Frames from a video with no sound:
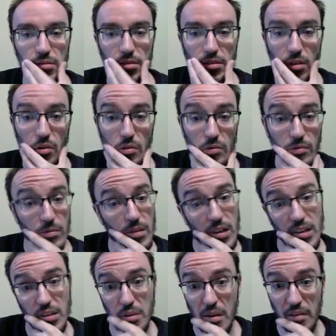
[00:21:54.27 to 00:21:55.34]
So knight
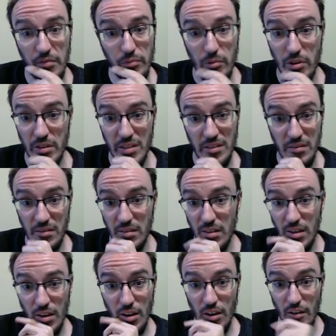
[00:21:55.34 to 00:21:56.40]
to f1
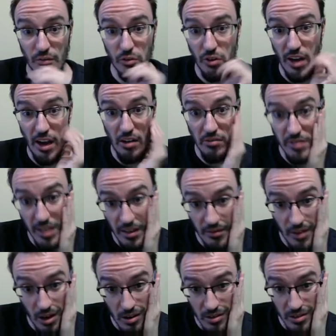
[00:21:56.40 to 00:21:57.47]
for now
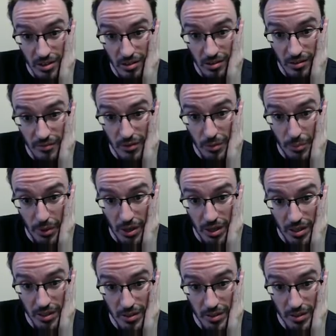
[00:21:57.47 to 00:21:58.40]
safeguards all of the pawns,